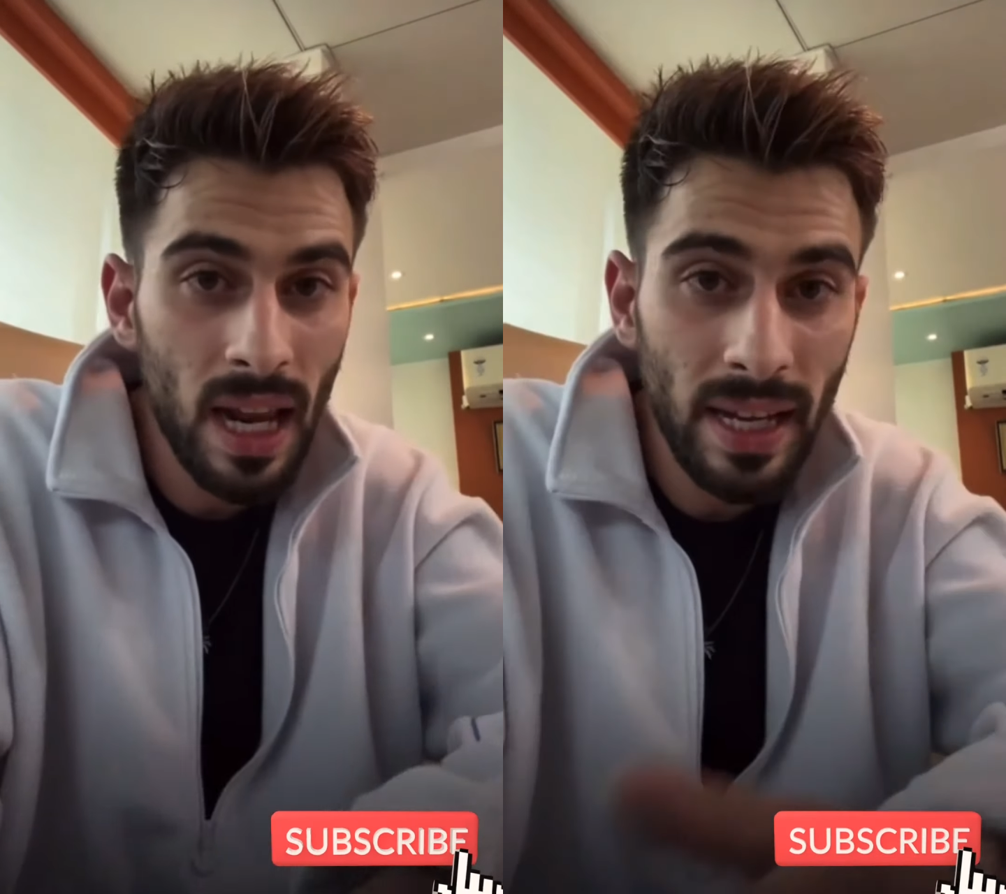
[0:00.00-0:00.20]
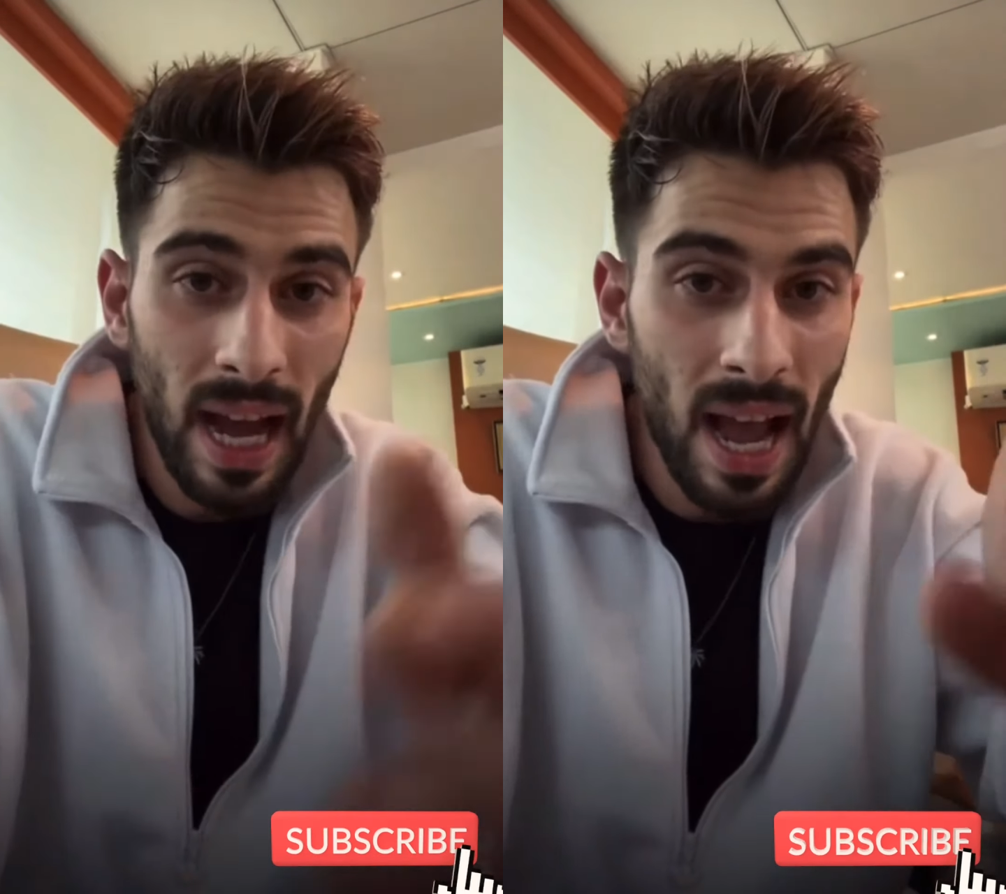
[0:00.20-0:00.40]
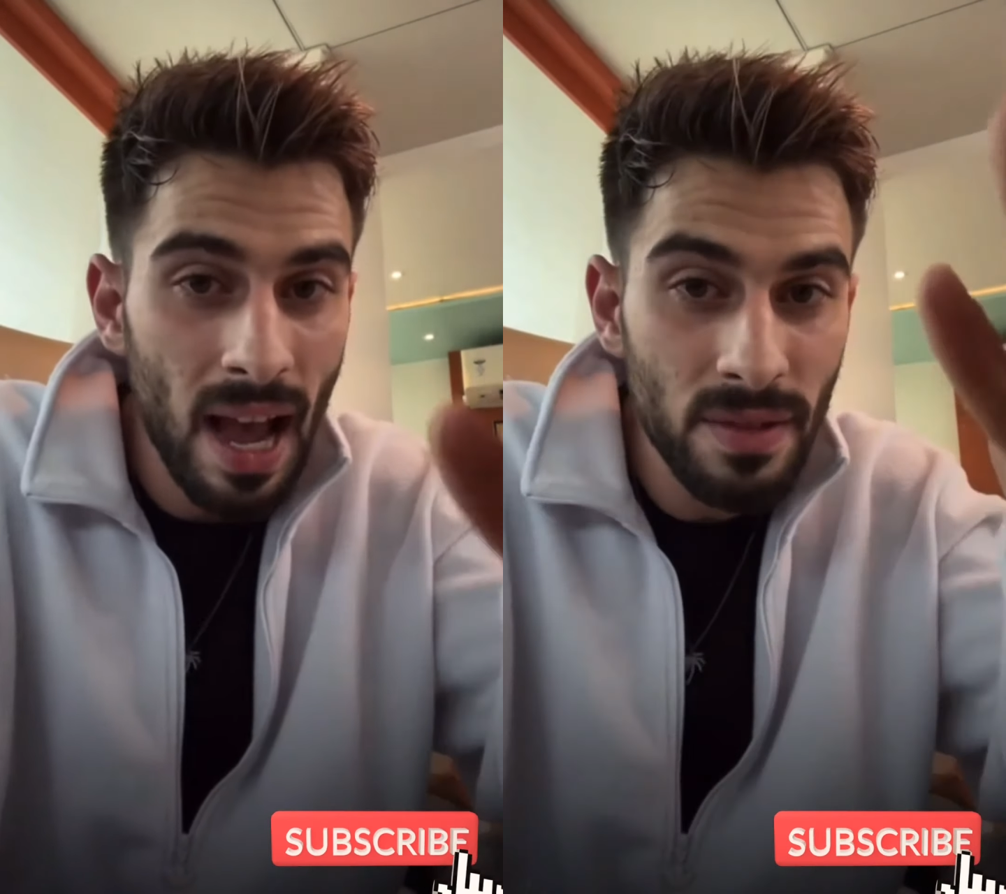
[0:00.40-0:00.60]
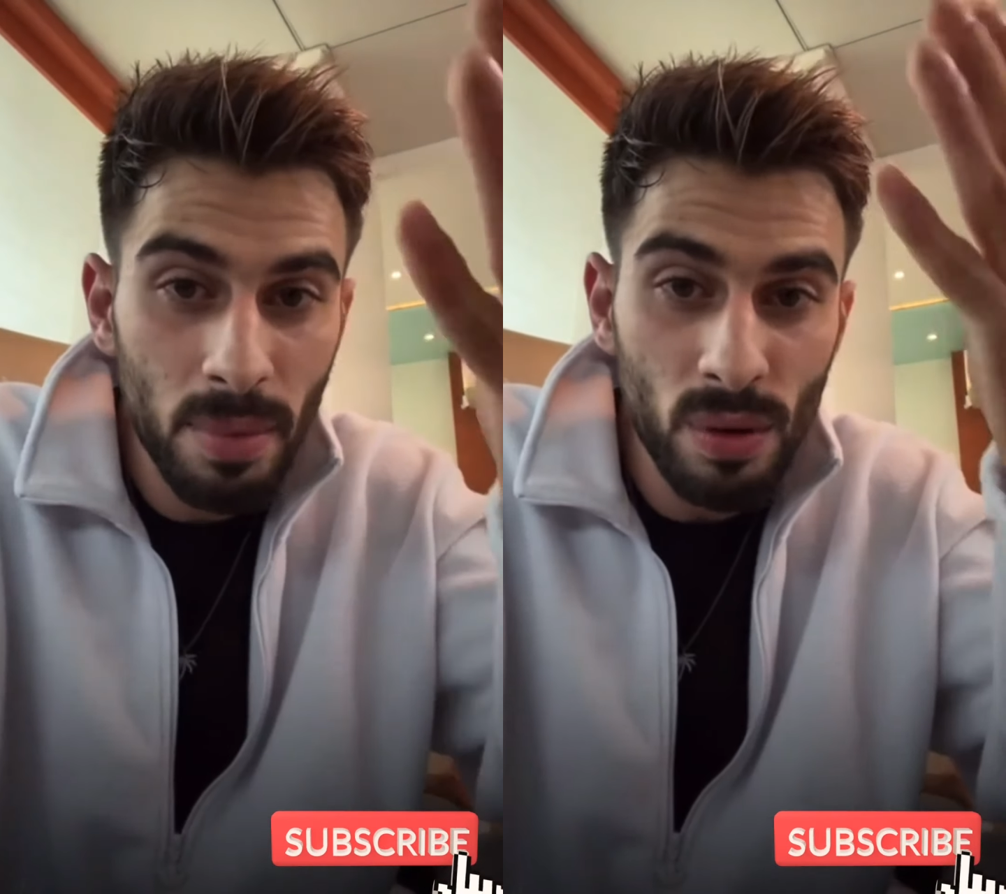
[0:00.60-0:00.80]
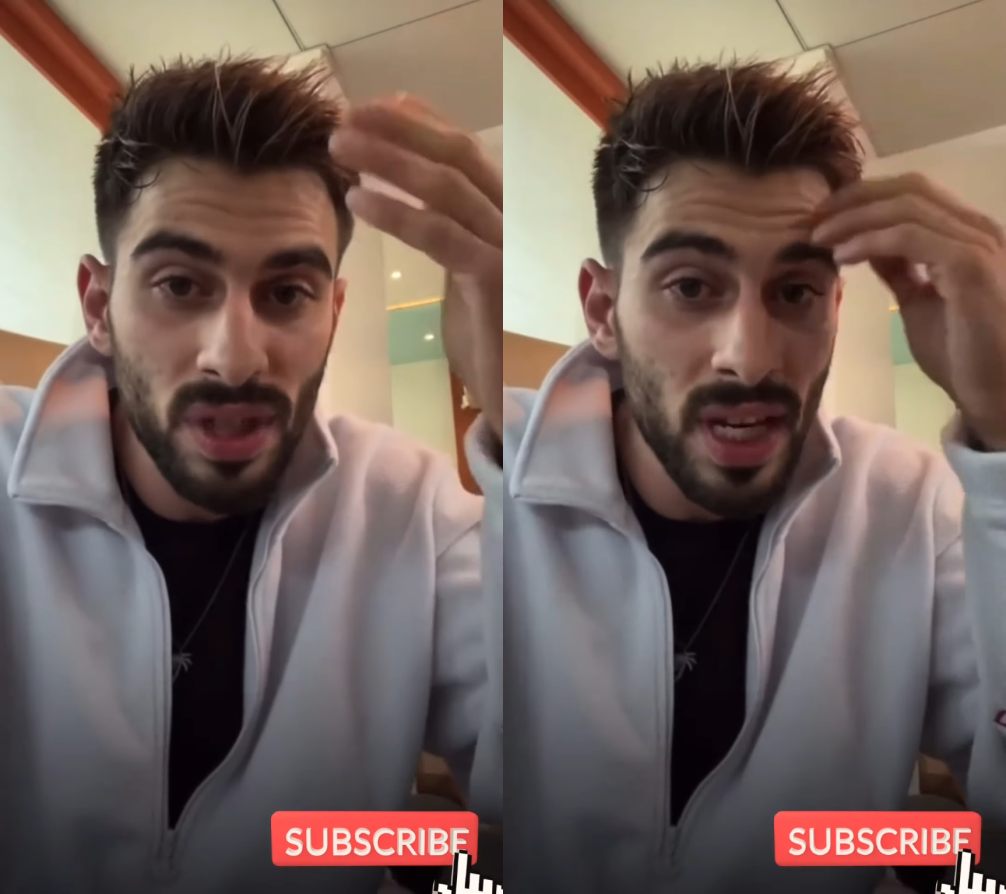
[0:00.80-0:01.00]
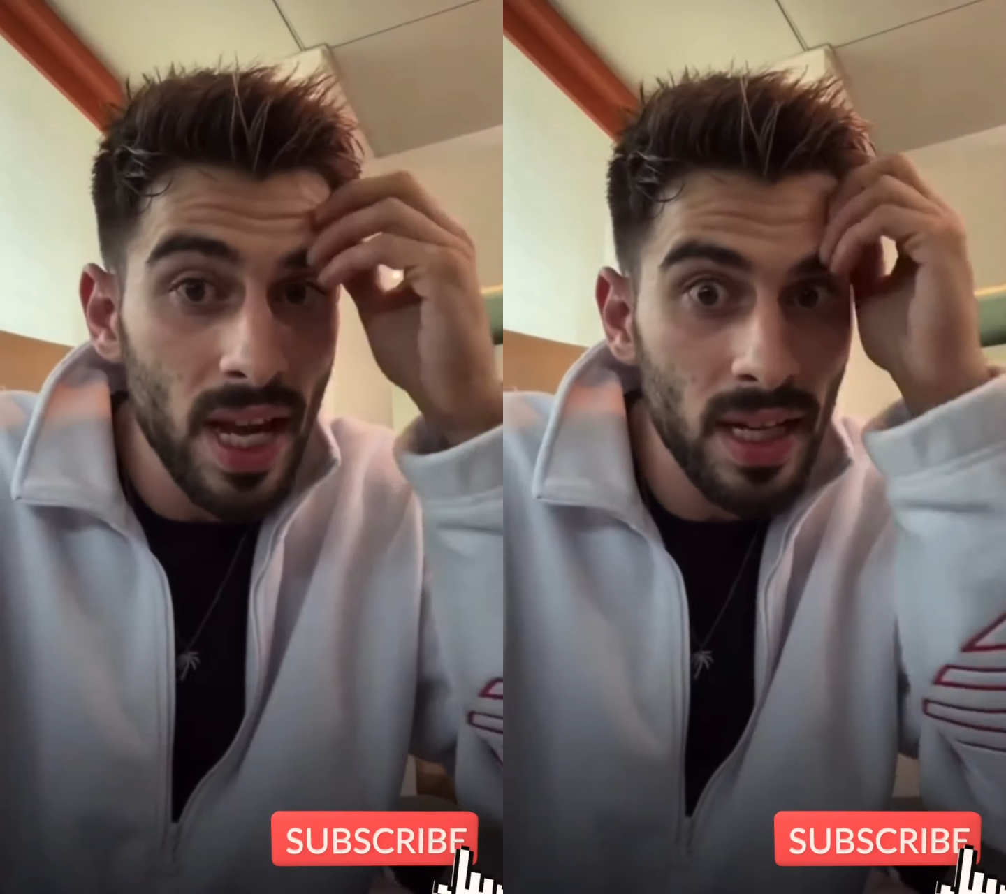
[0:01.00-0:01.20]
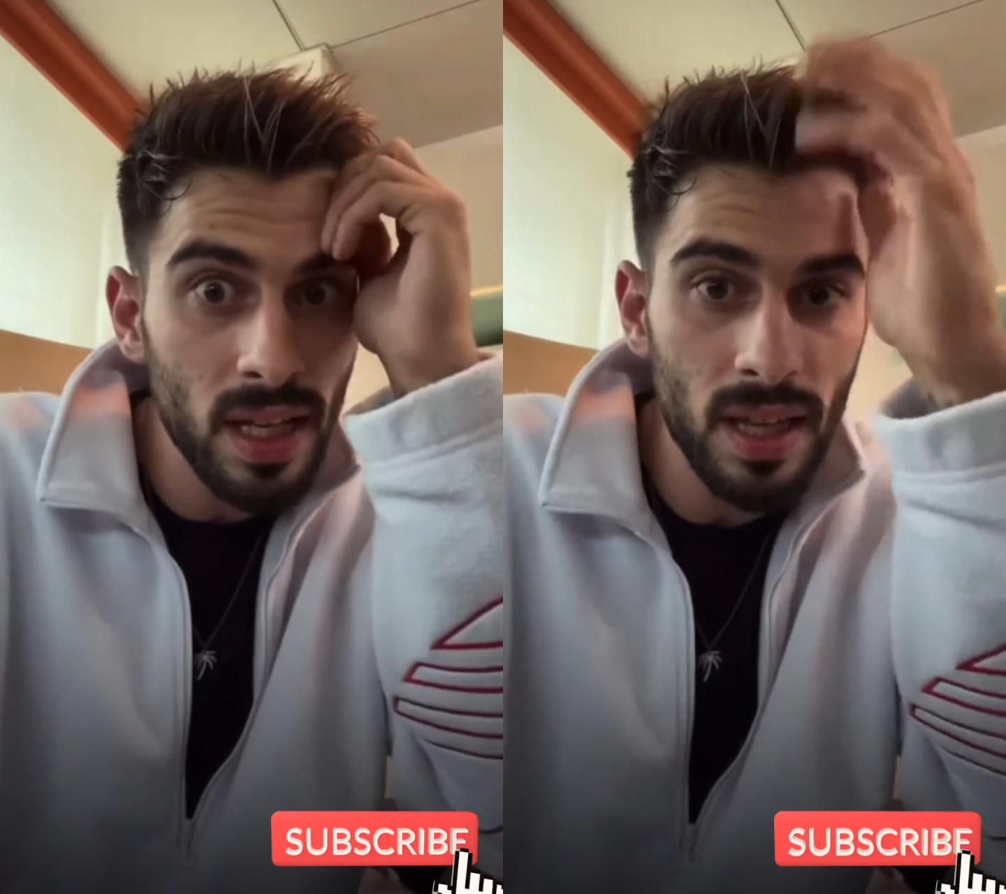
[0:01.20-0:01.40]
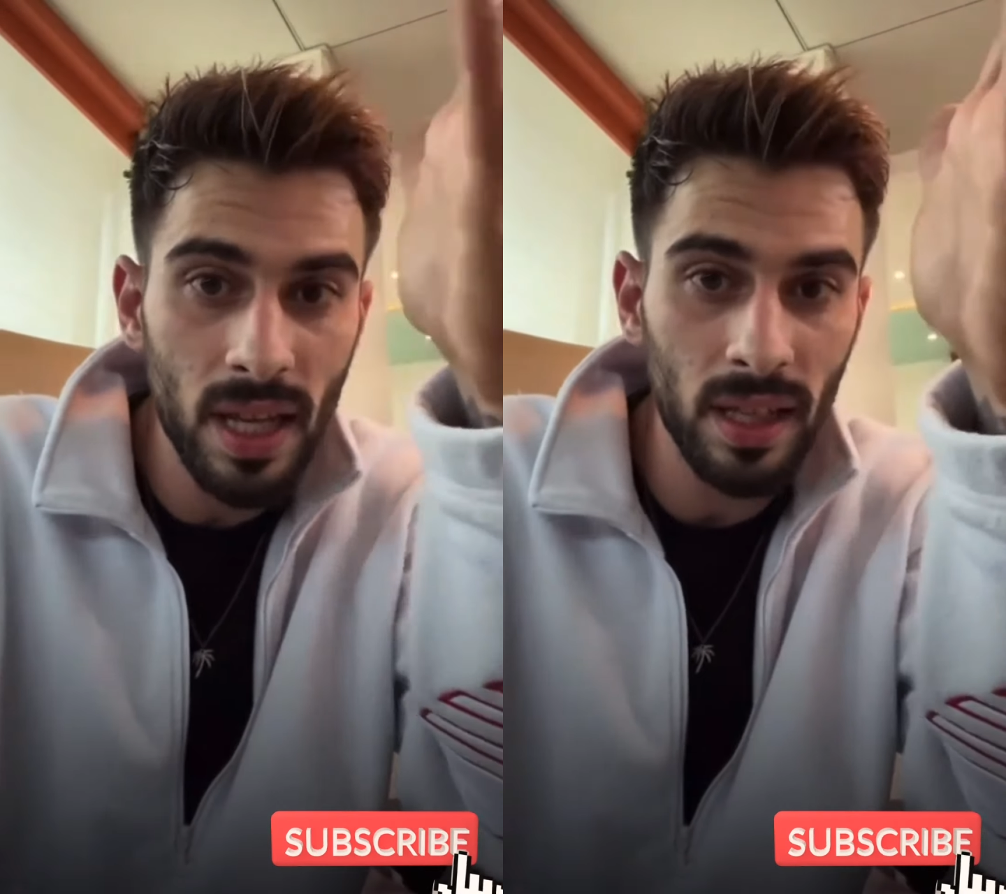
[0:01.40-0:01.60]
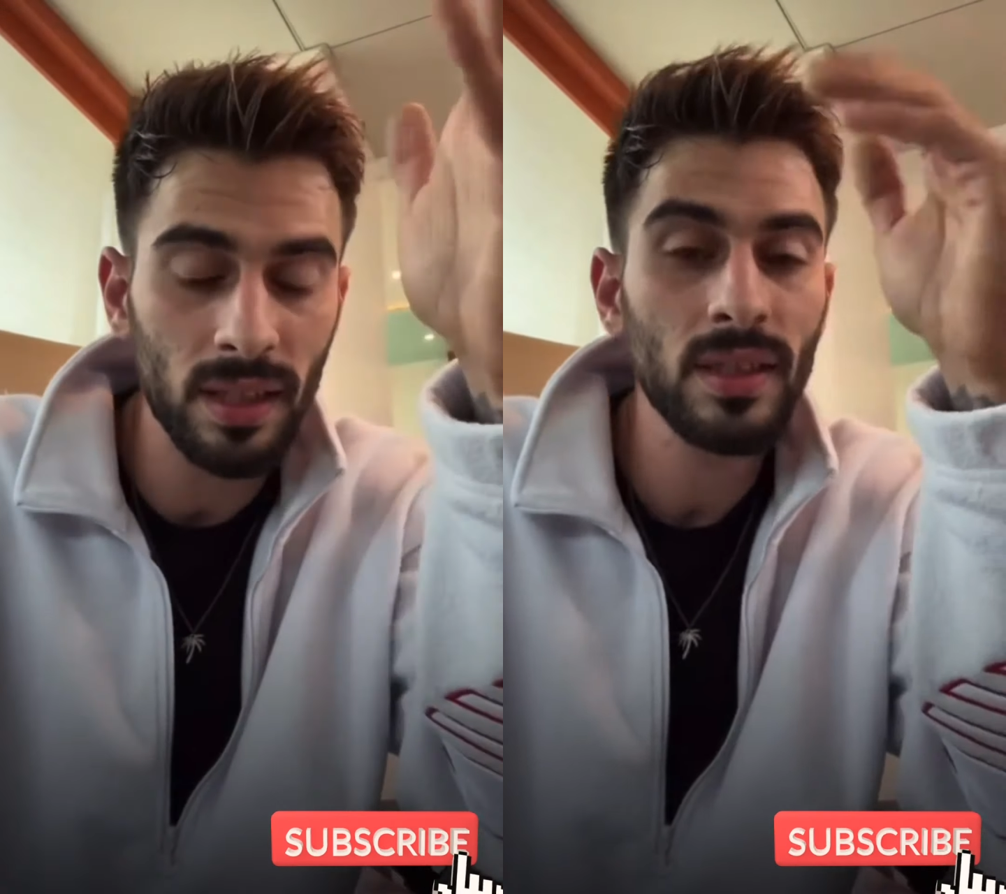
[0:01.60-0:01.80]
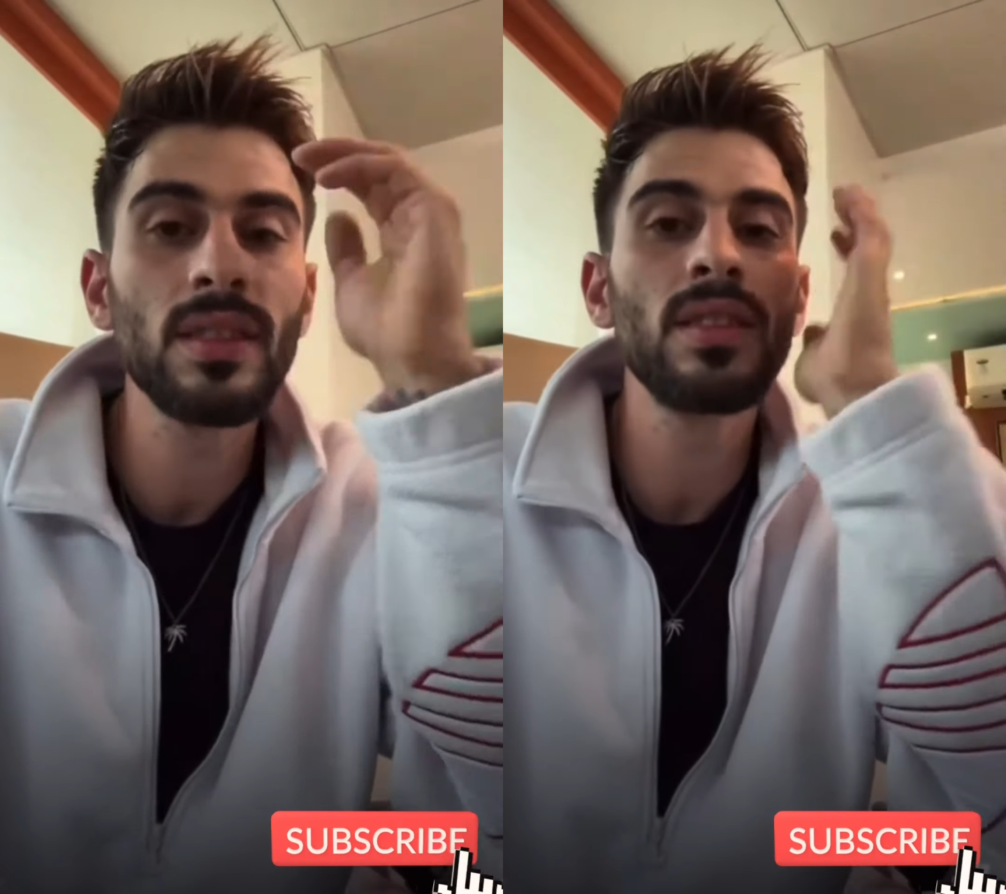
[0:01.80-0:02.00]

Like, I haven't posted anything.